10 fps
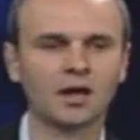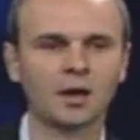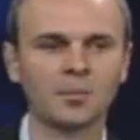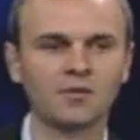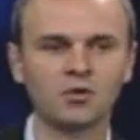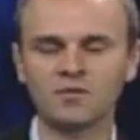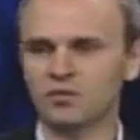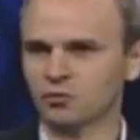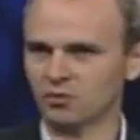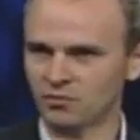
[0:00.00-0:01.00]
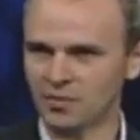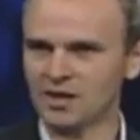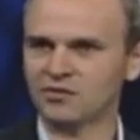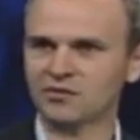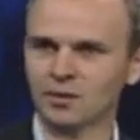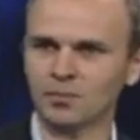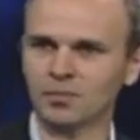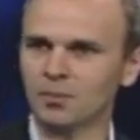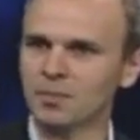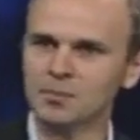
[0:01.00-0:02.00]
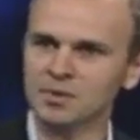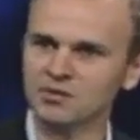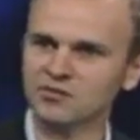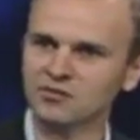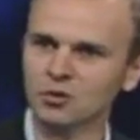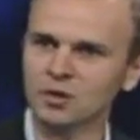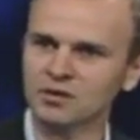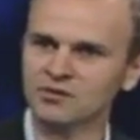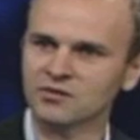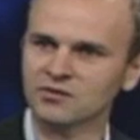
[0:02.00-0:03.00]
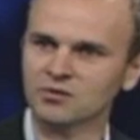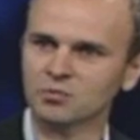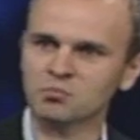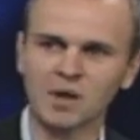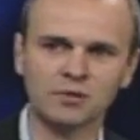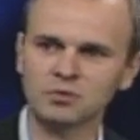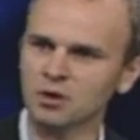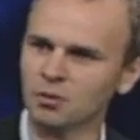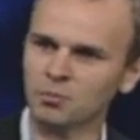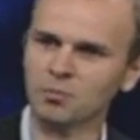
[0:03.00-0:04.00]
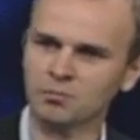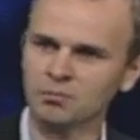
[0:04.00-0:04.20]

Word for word: Um, have you even sort of made some amendments to it? How, you know?